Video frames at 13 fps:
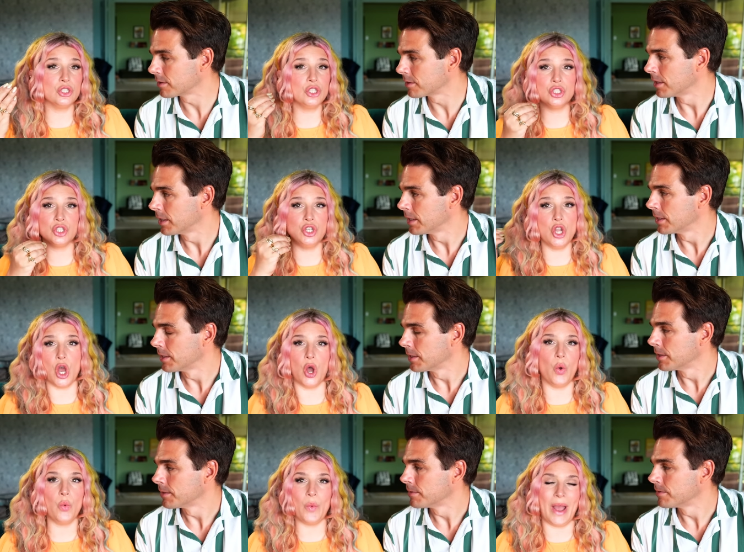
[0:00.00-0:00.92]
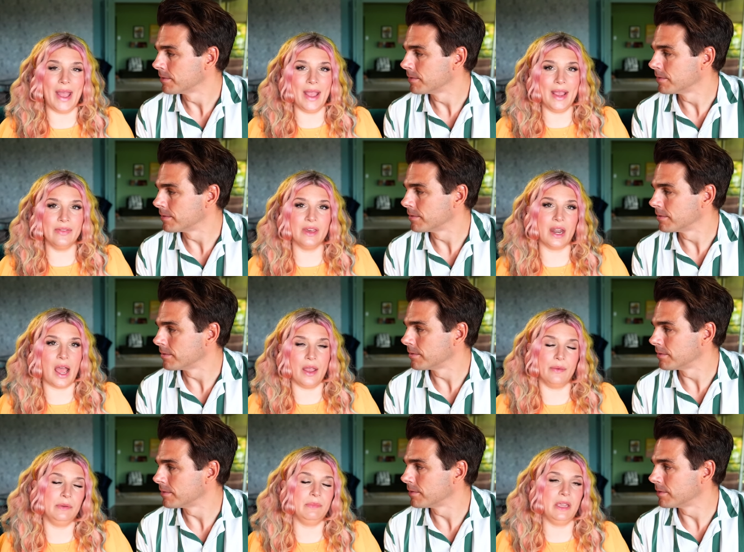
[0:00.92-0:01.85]
Speaker 1: just no way that i
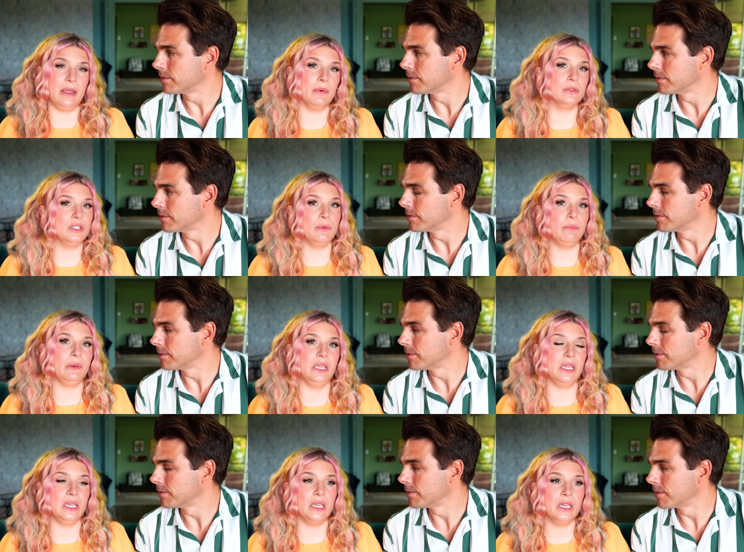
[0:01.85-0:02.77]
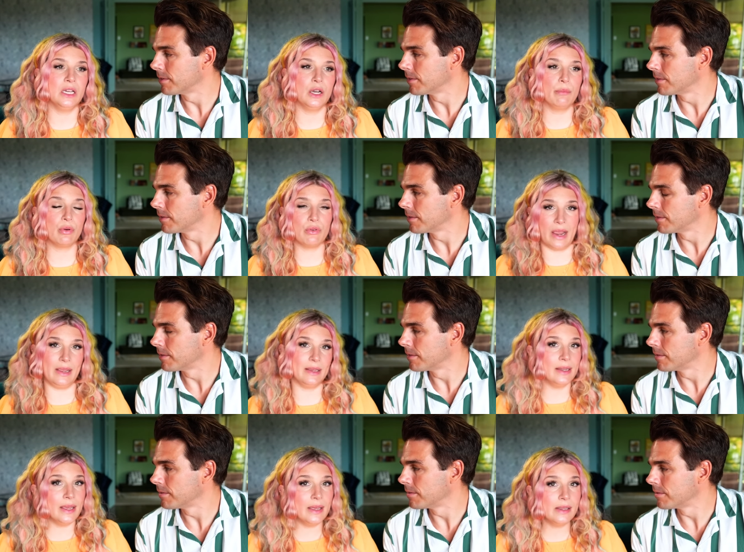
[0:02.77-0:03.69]
would be able to be
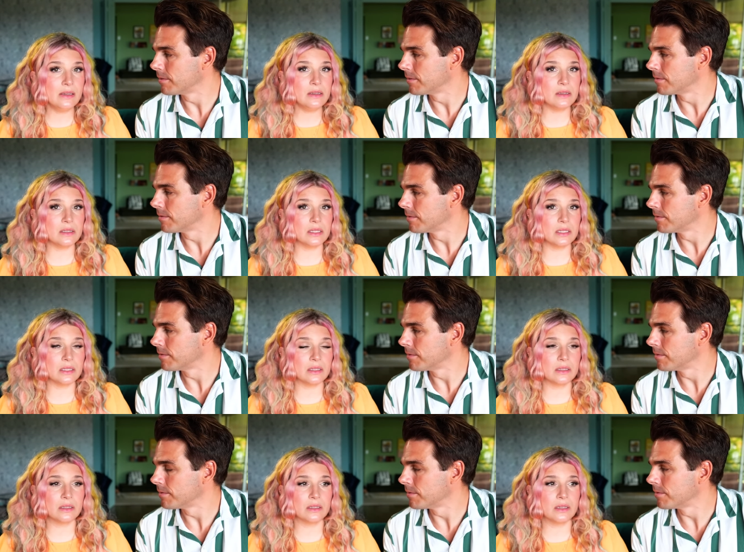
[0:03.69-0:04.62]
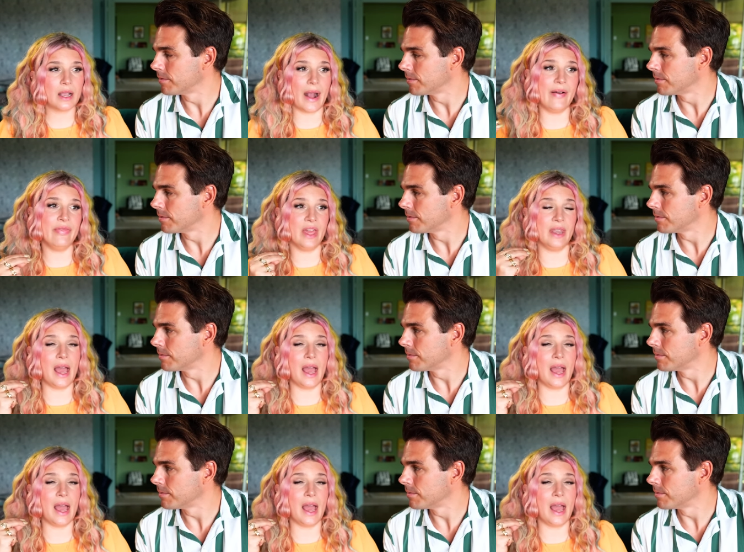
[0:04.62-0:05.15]
pregnant and then